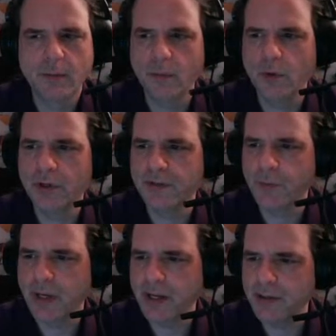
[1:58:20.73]
Whereas if
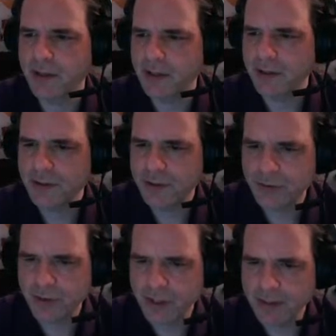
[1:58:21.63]
we had like a
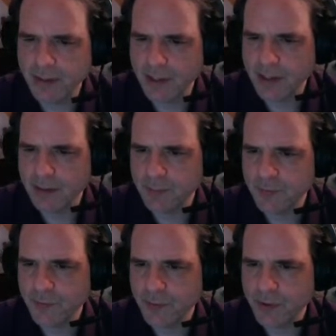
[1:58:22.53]
straight line
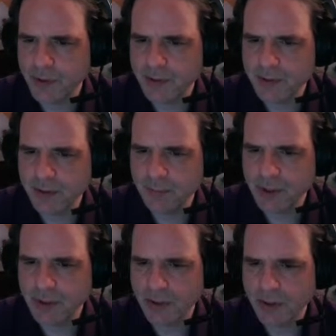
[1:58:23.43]
before, it's going to
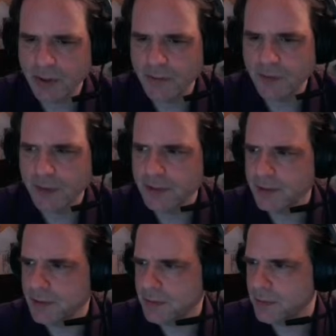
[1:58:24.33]
be a curve like this.